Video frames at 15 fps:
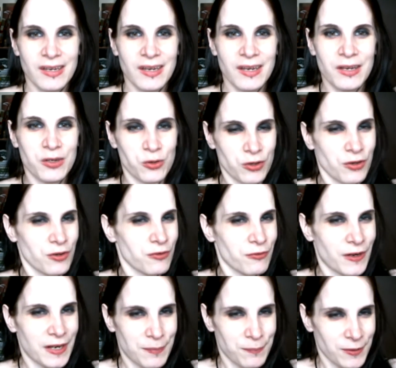in order for
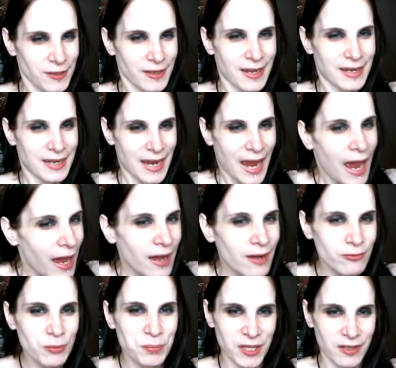him to like have
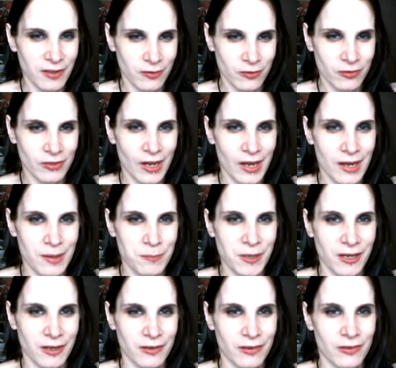a place to stay,
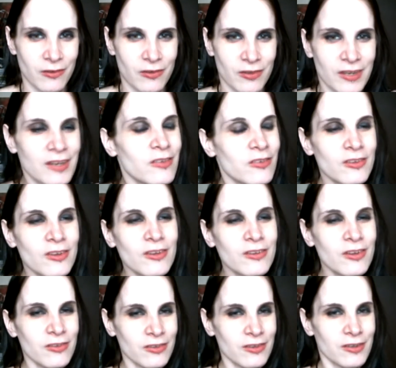because he still
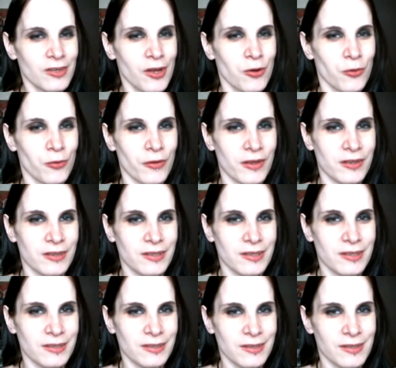doesn't know that
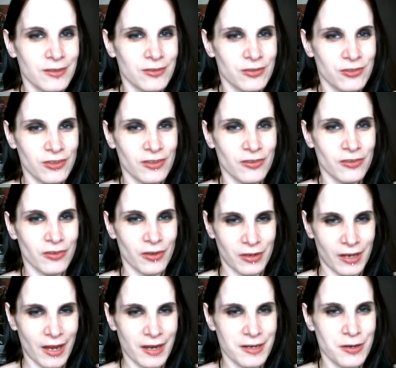she's a
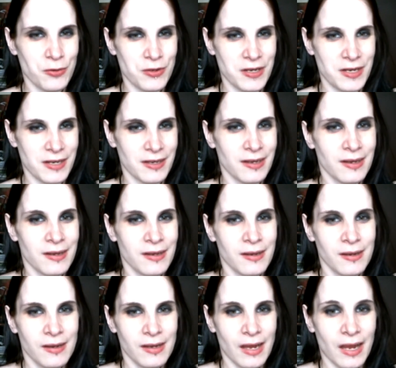coyote
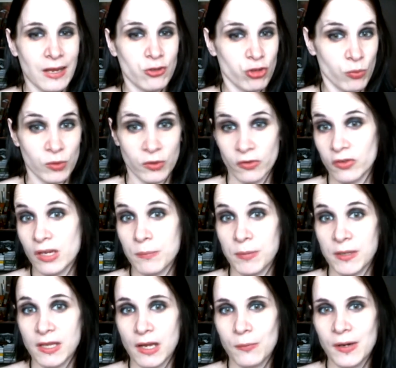and she wants to keep
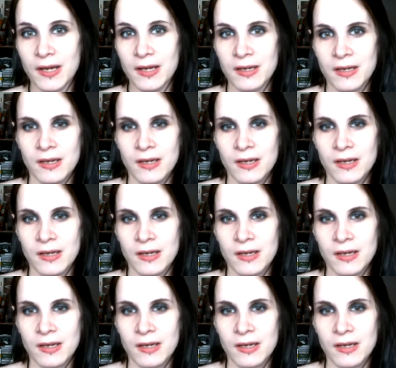it that way.